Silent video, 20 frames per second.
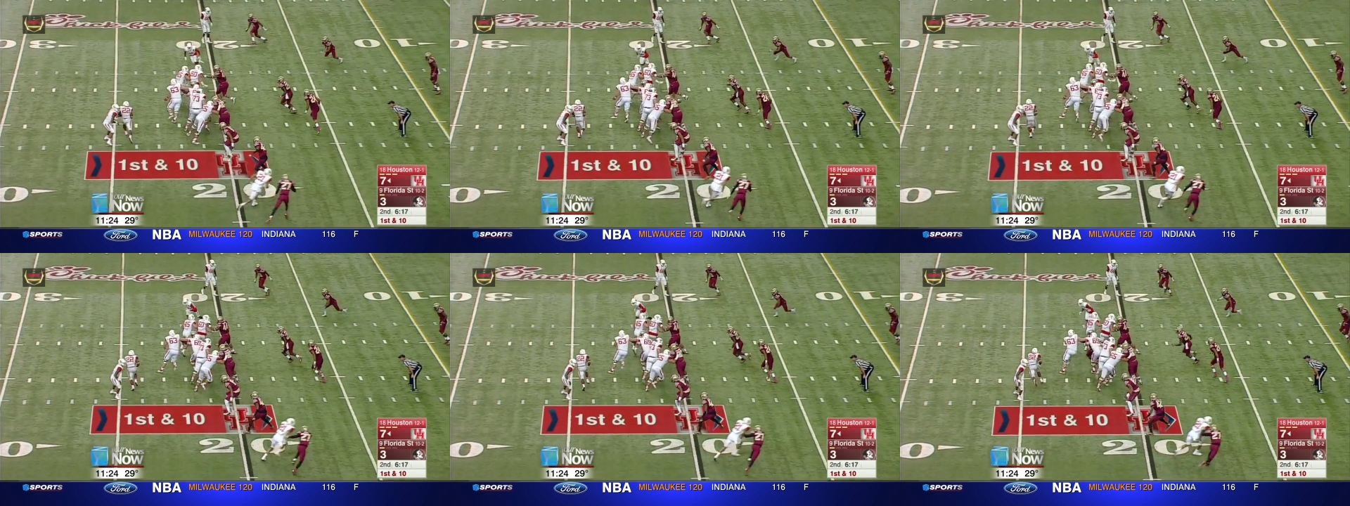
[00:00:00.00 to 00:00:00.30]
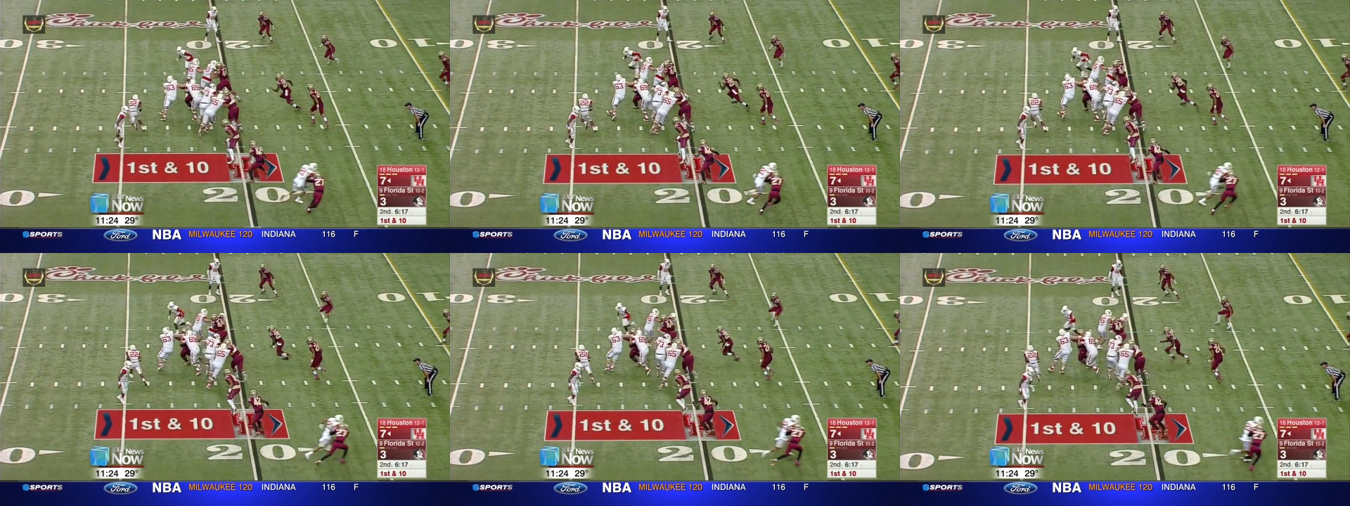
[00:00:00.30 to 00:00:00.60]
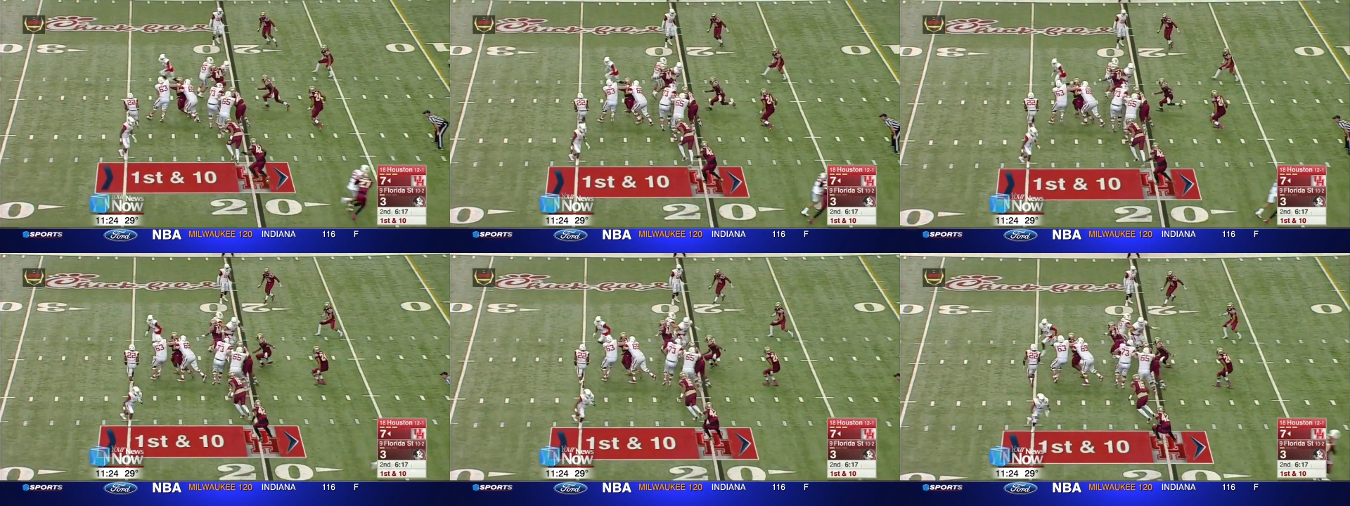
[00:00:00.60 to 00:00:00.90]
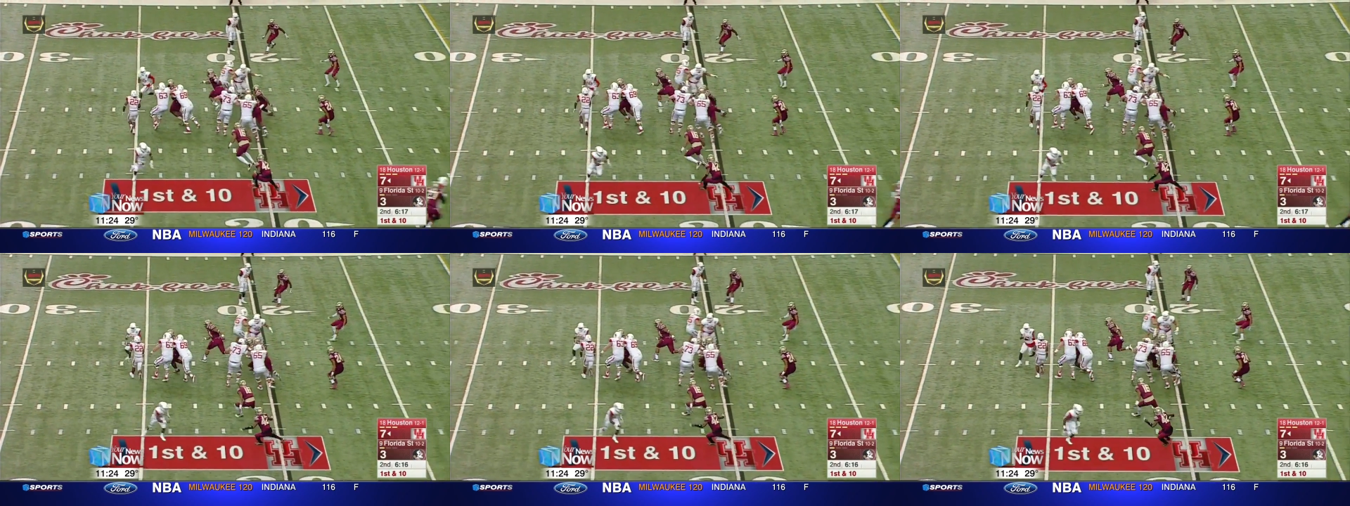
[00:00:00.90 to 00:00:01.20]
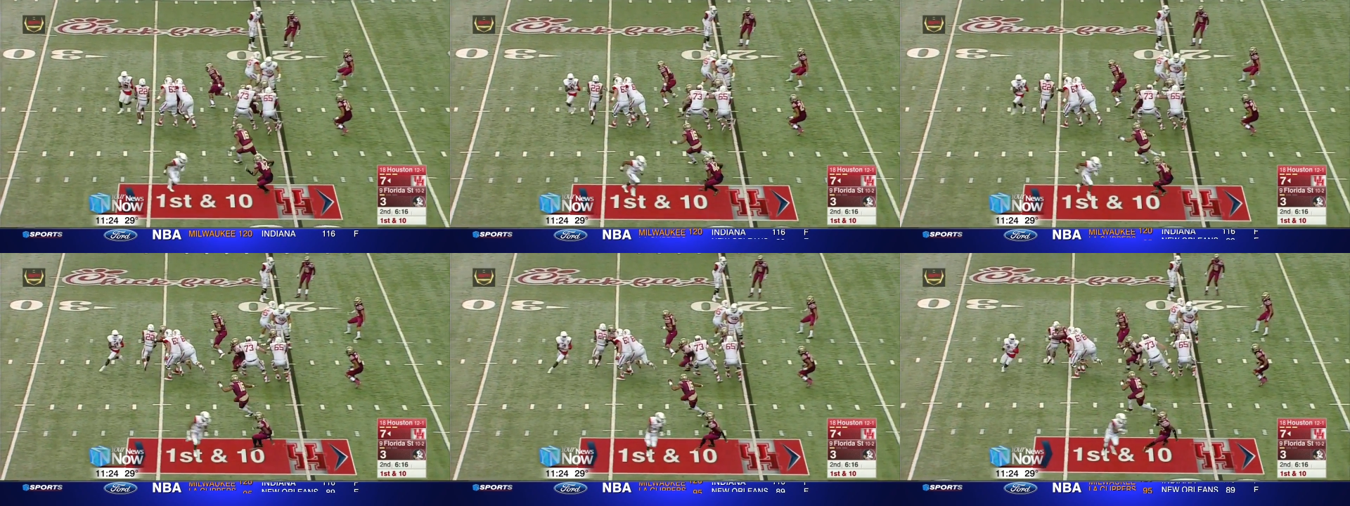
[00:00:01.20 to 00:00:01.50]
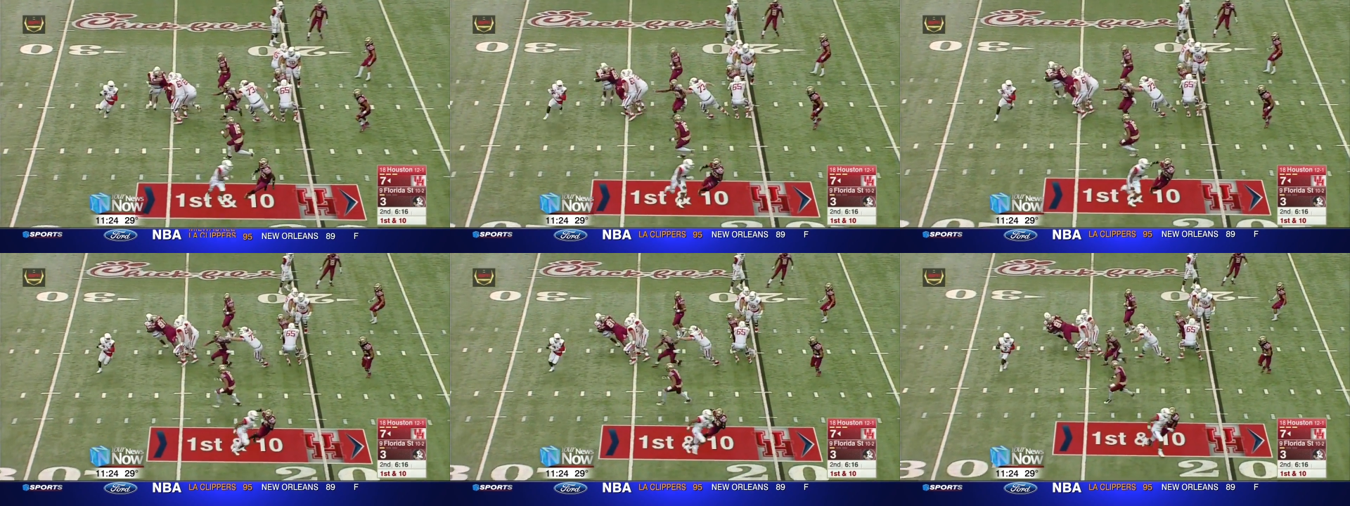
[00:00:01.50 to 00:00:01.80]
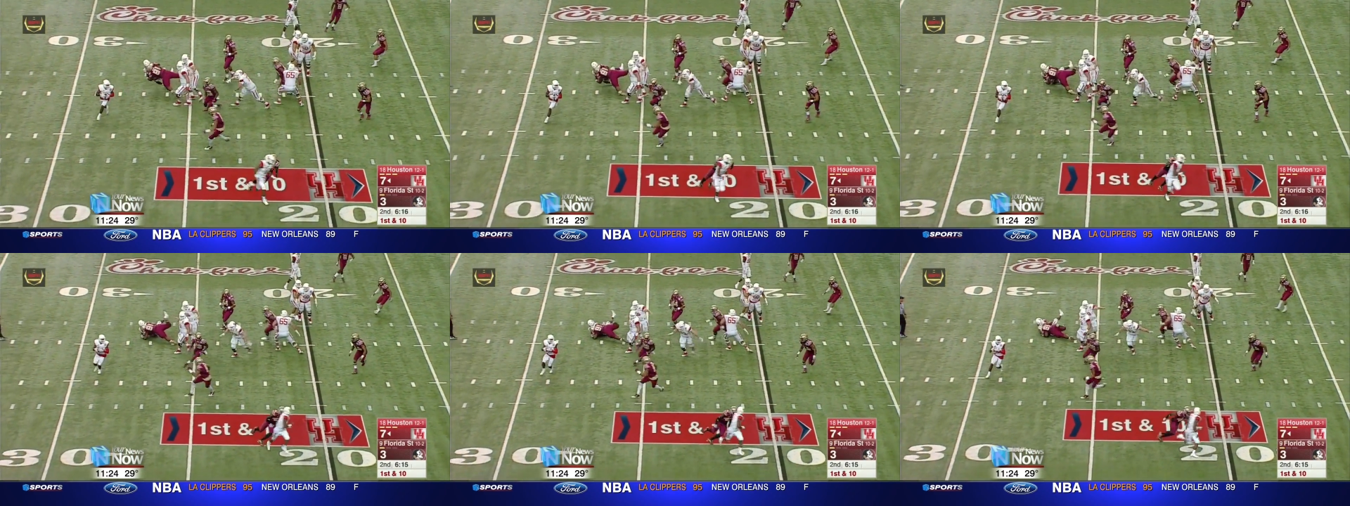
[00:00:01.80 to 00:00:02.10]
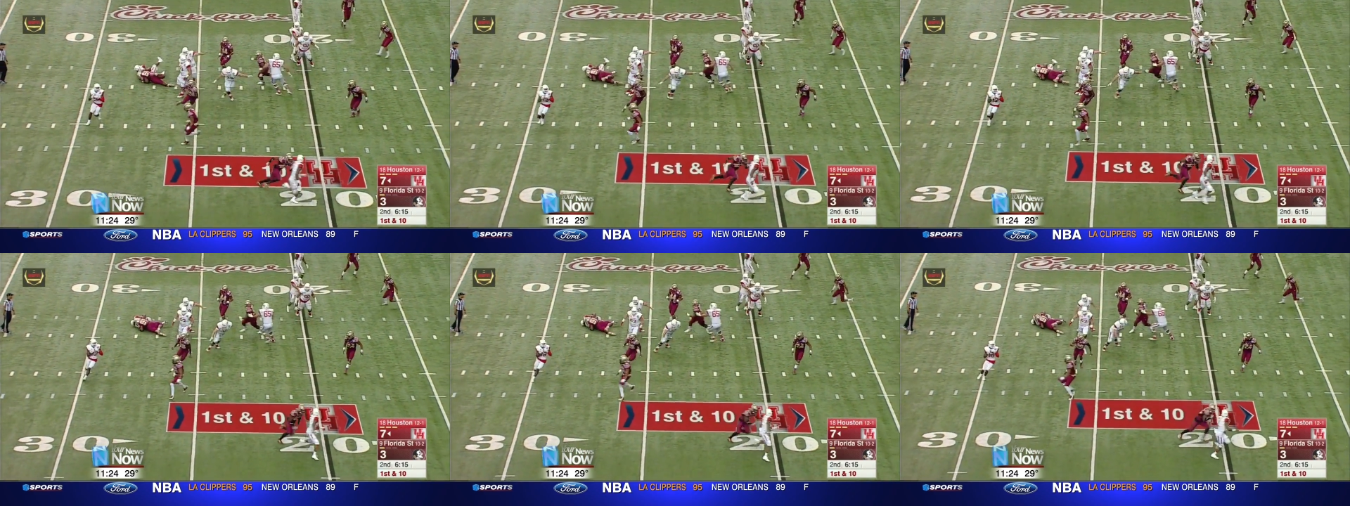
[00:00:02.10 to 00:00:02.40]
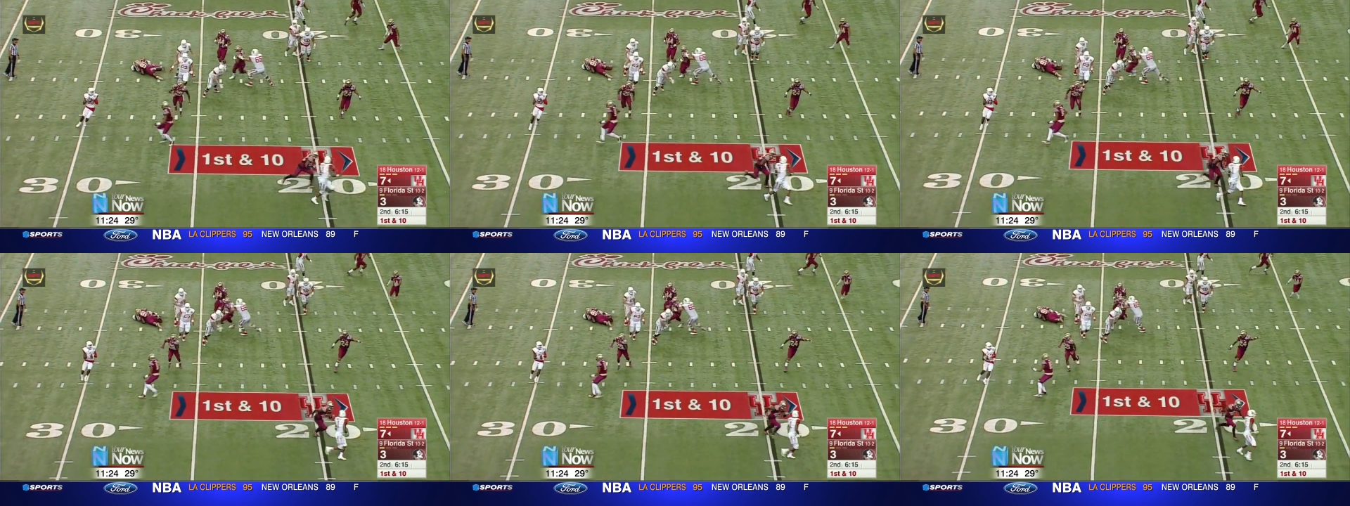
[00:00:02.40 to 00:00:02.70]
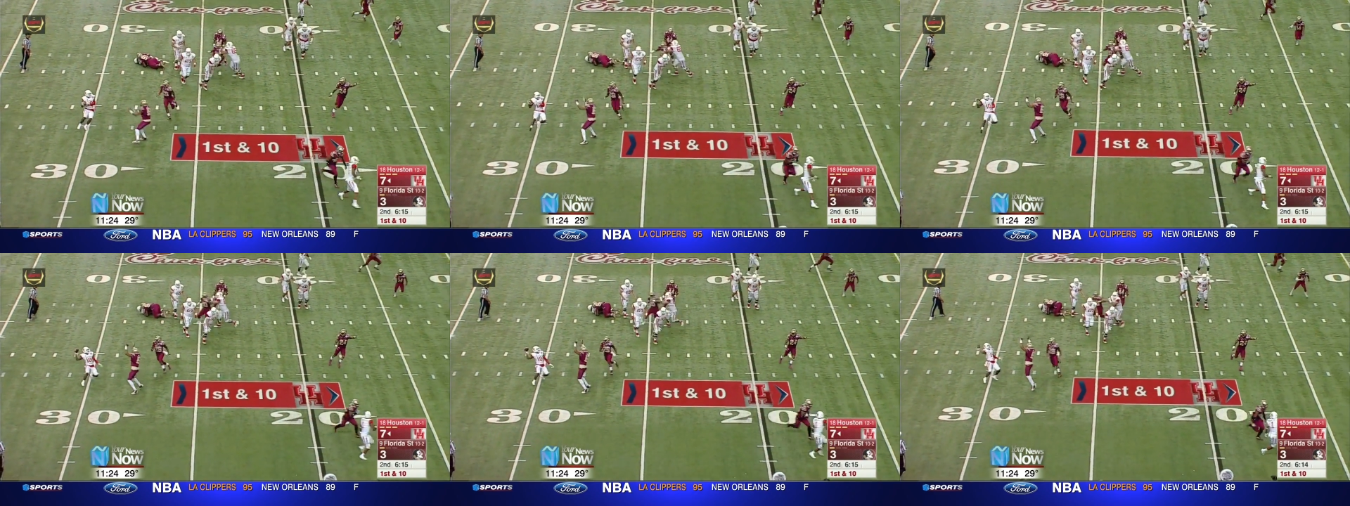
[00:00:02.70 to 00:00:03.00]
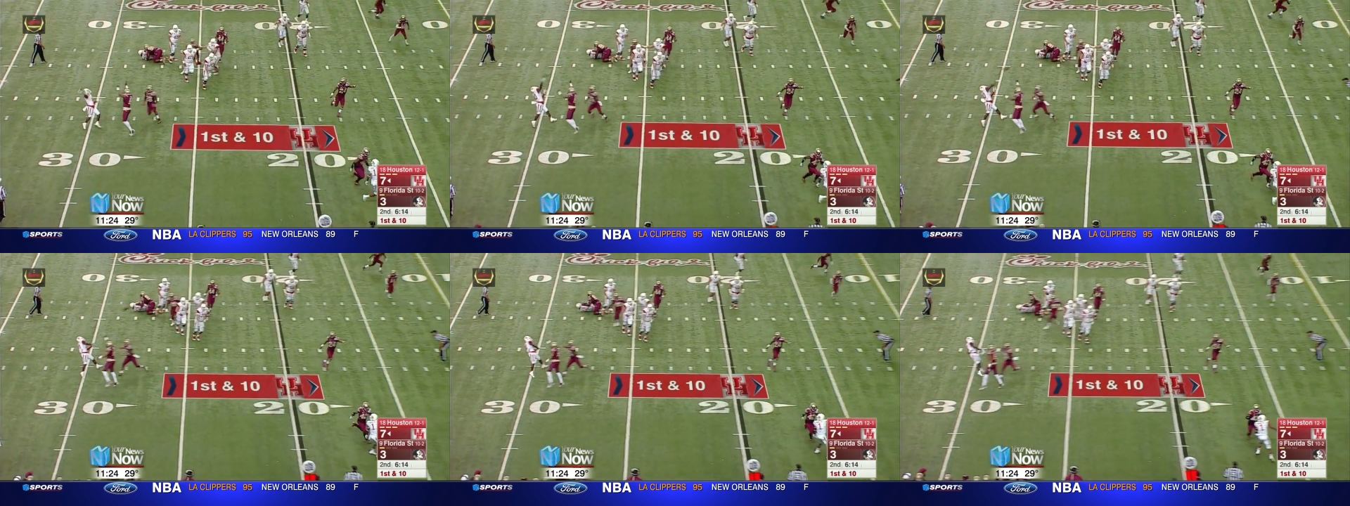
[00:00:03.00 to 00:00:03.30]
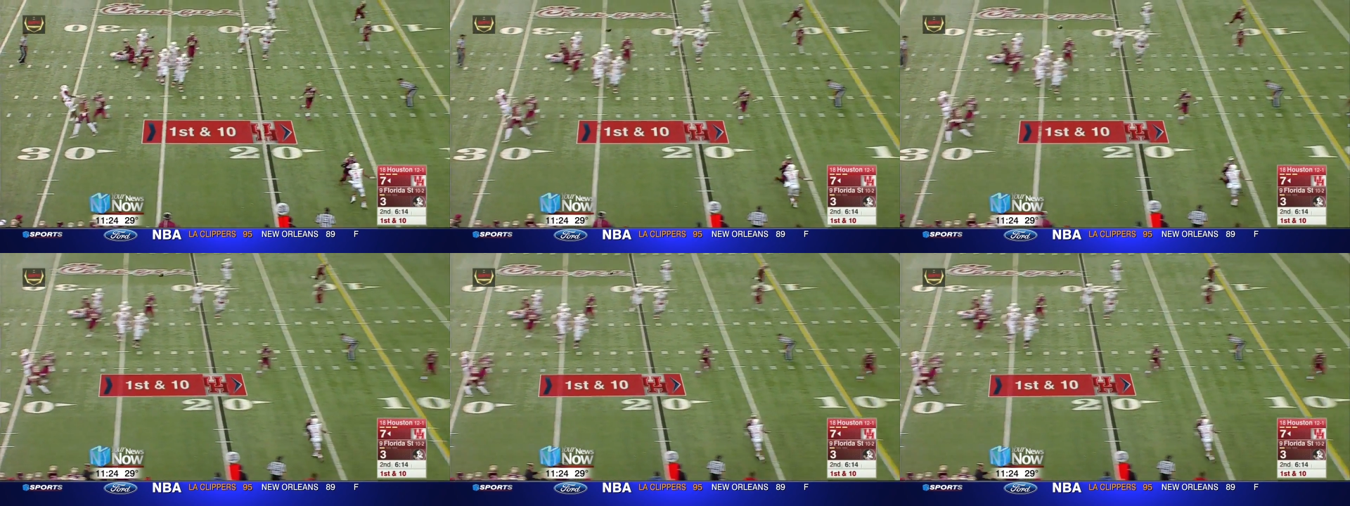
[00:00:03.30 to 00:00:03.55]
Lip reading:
No face is visible, so there are no lips to read.